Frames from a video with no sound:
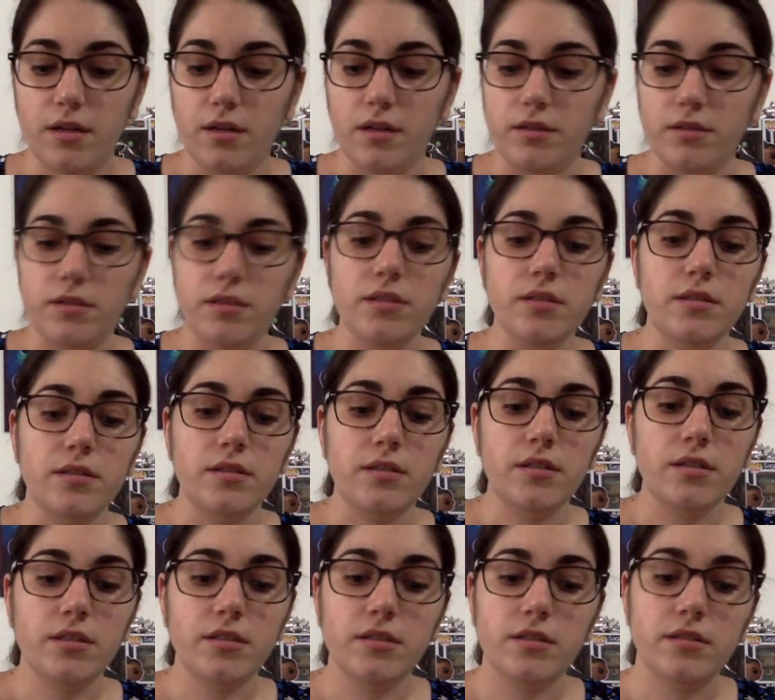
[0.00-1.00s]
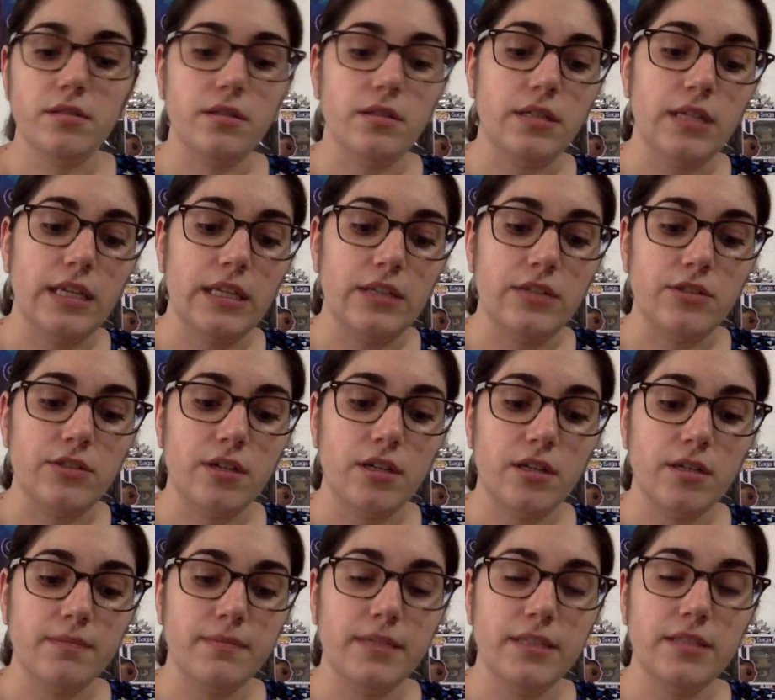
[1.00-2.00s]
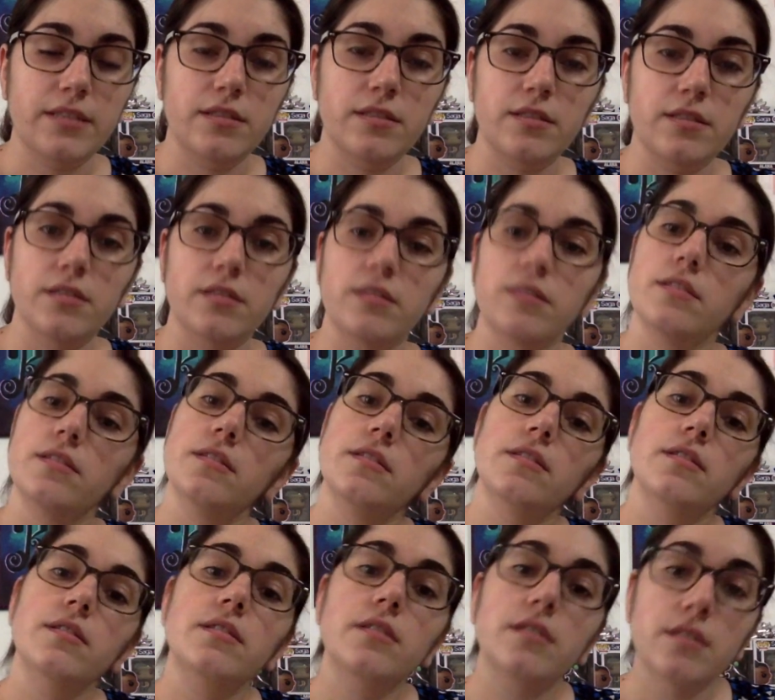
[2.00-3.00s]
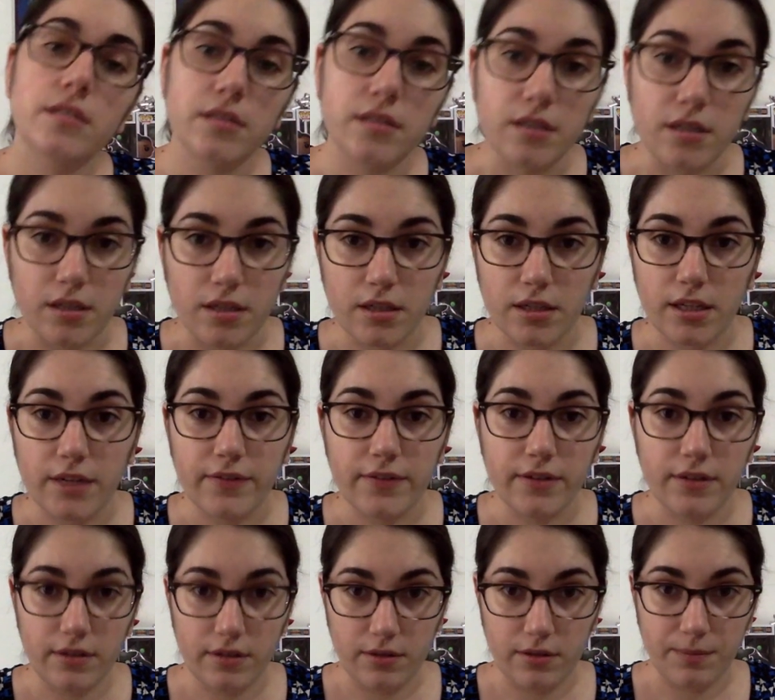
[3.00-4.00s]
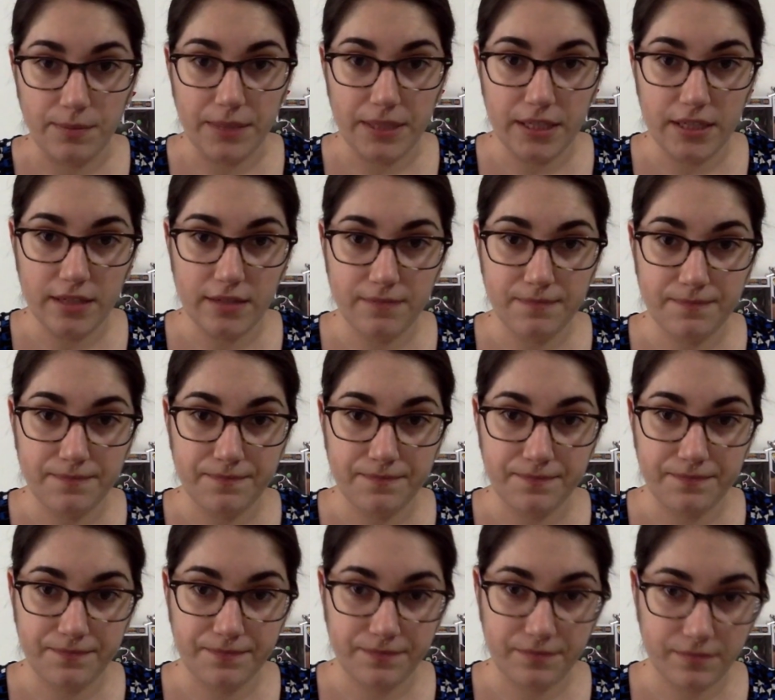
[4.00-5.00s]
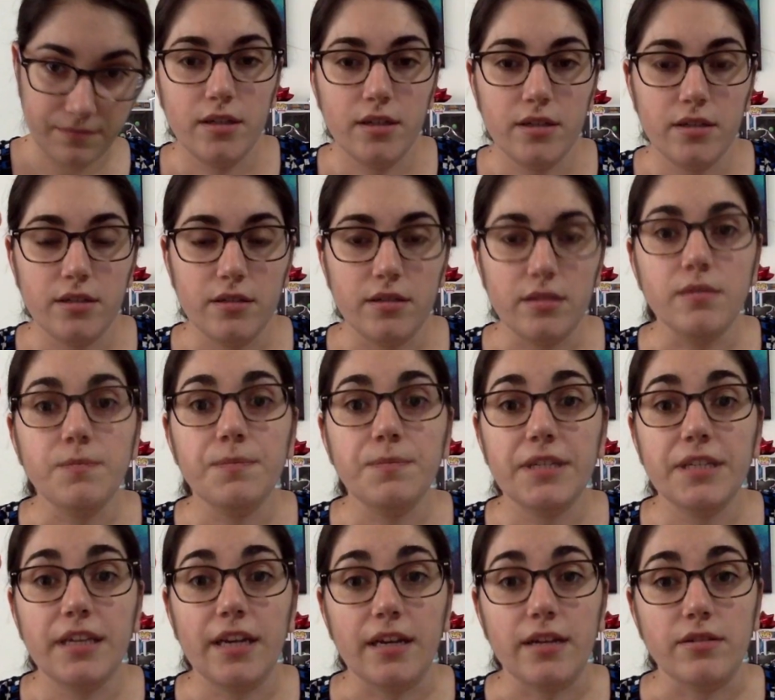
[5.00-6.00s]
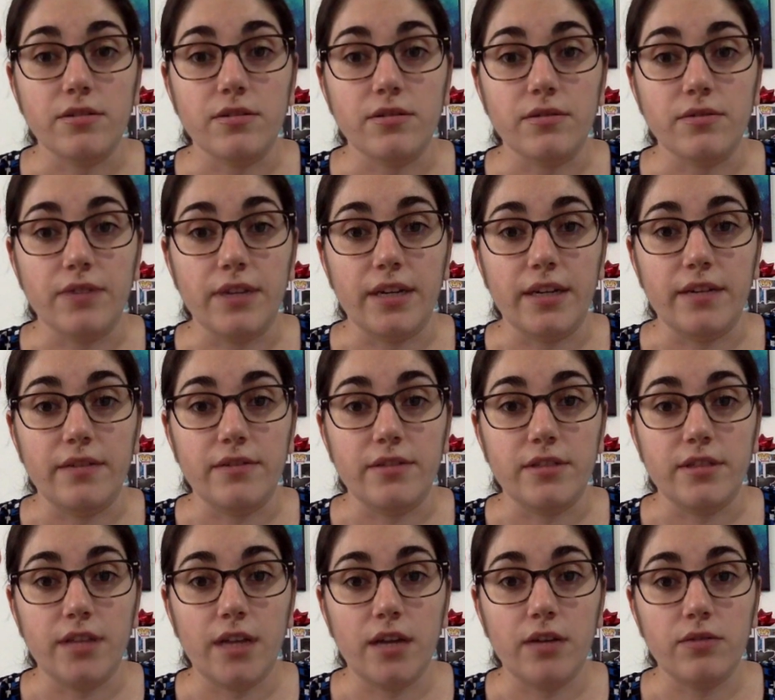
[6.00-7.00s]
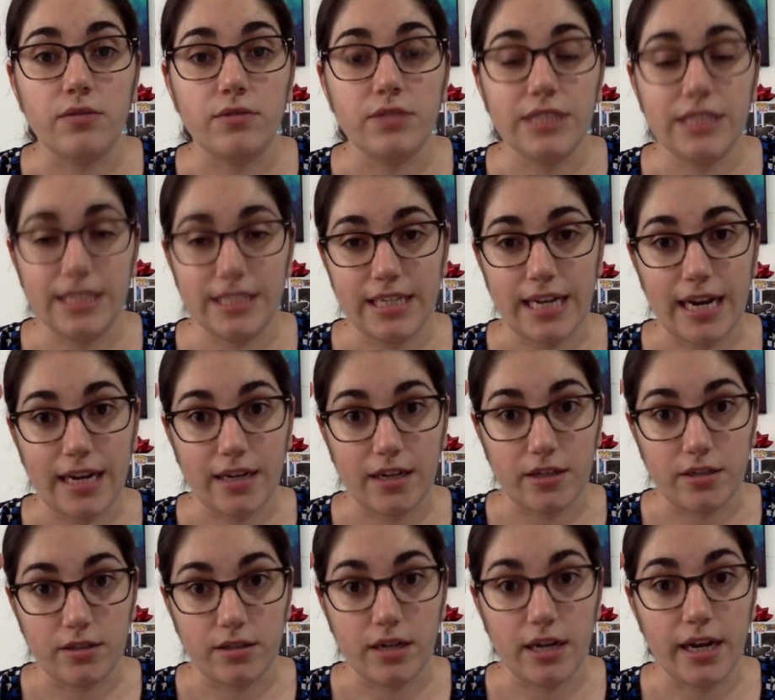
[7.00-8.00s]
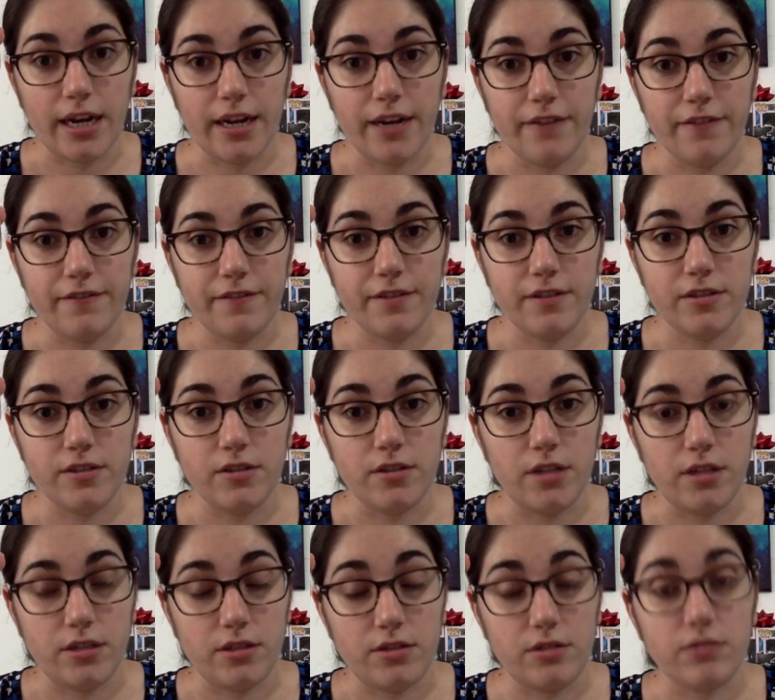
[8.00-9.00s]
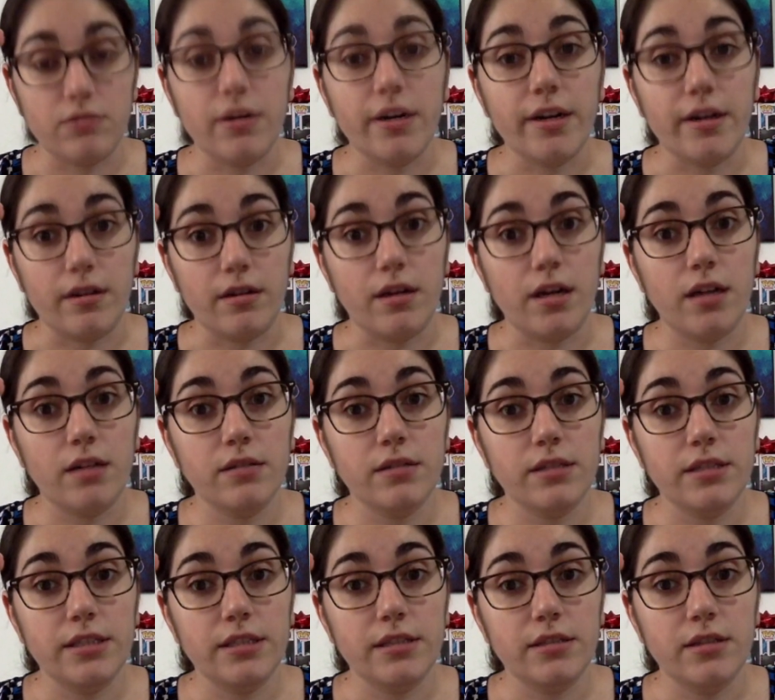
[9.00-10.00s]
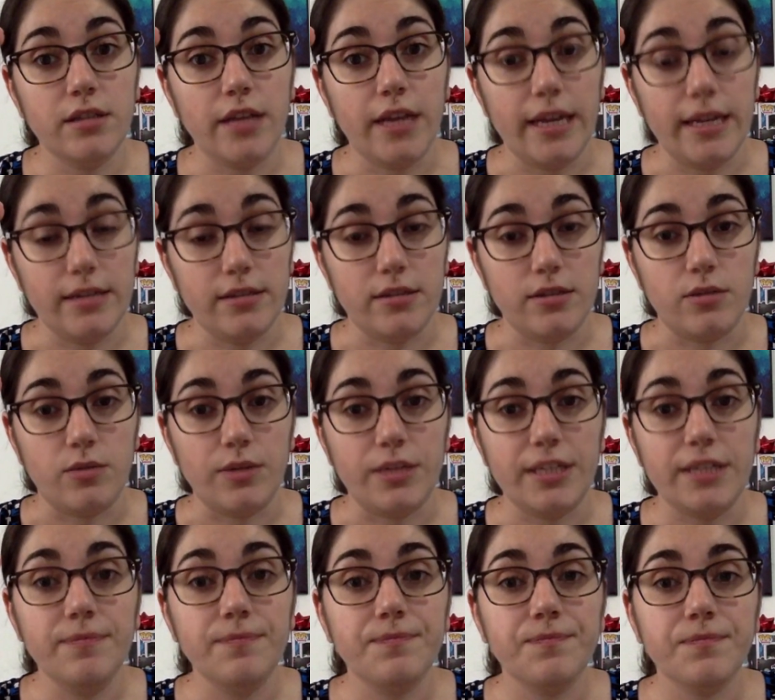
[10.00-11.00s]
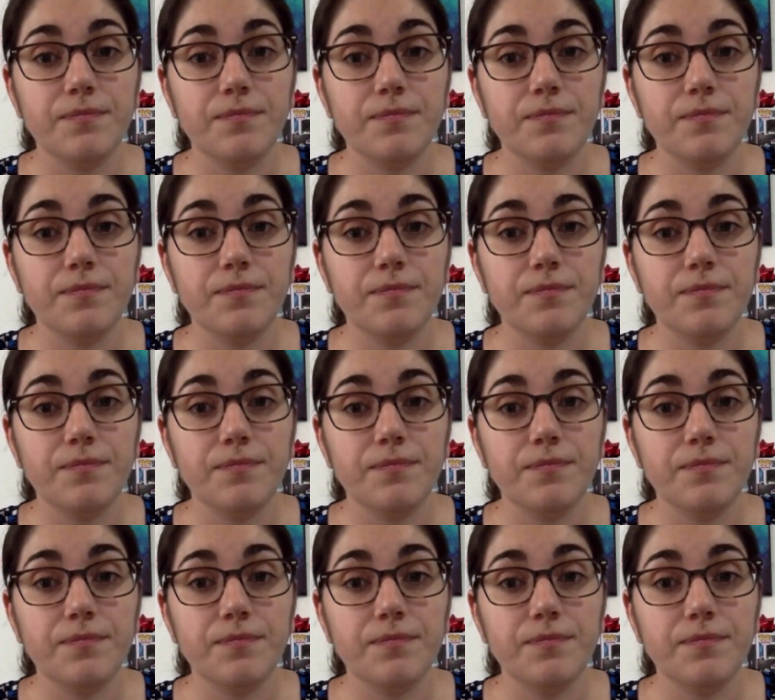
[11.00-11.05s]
Until the day the shark met a clever little bee. This bee had survived not only an attack on her hive that destroyed her colony and her queen,